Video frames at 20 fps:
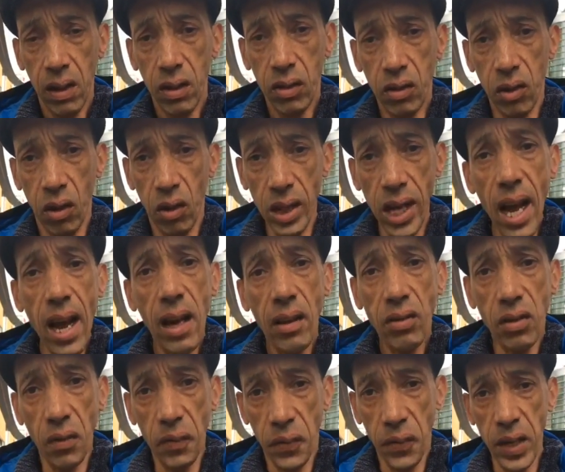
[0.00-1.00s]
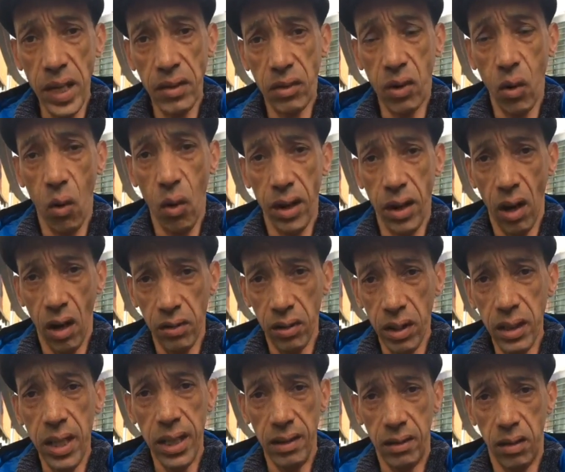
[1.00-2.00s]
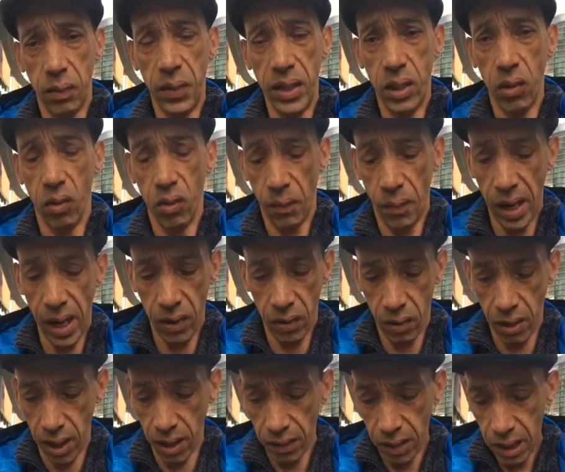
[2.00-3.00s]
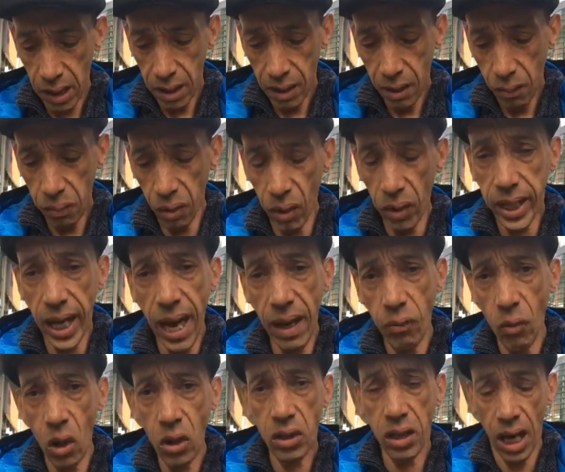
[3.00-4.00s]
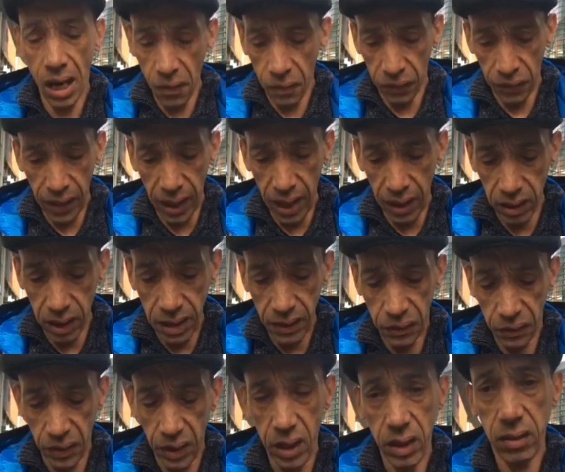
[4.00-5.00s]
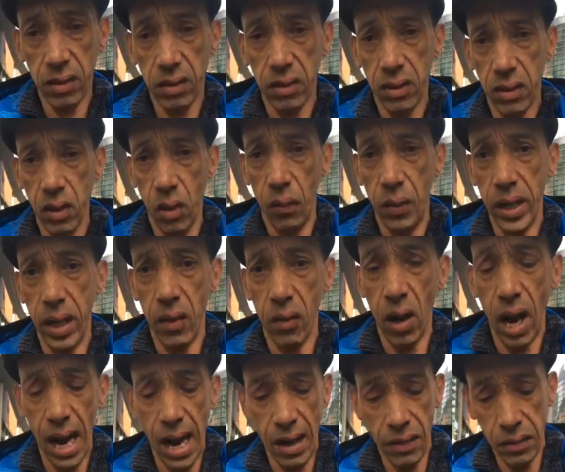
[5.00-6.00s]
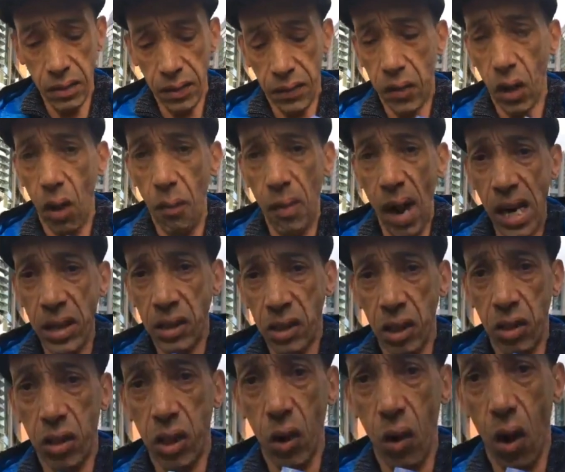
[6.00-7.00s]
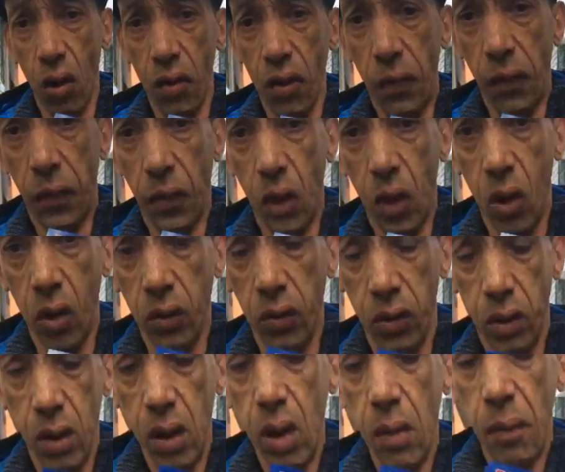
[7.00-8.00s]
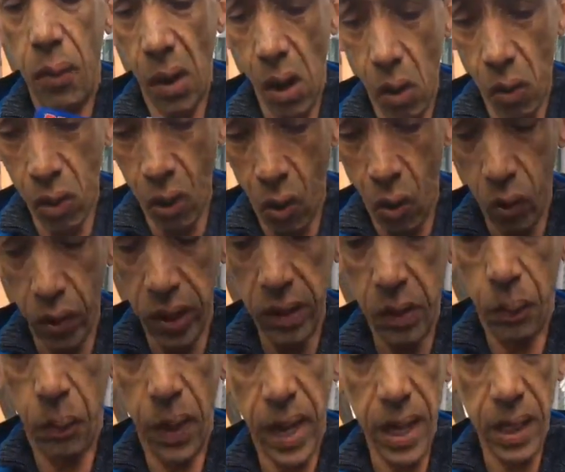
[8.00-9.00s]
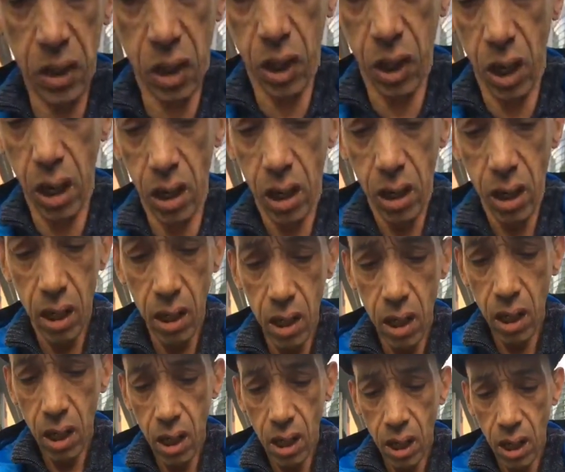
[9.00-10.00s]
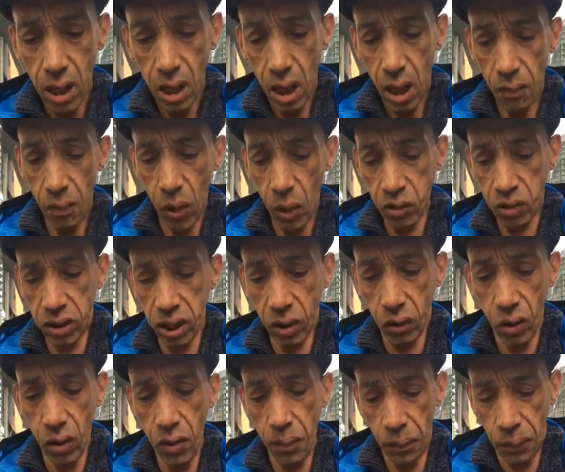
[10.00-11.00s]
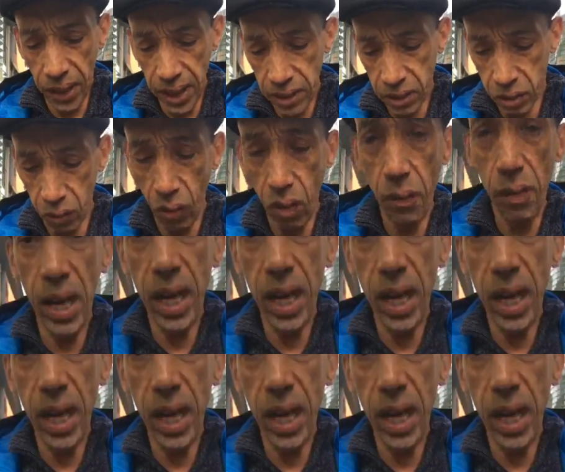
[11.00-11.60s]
So yeah, something is going on that needs to be done about it. But again, watch out for our leaflets. They'll be around. They've got Manchester on the front, Paul Golding's picture, a multi-group picture with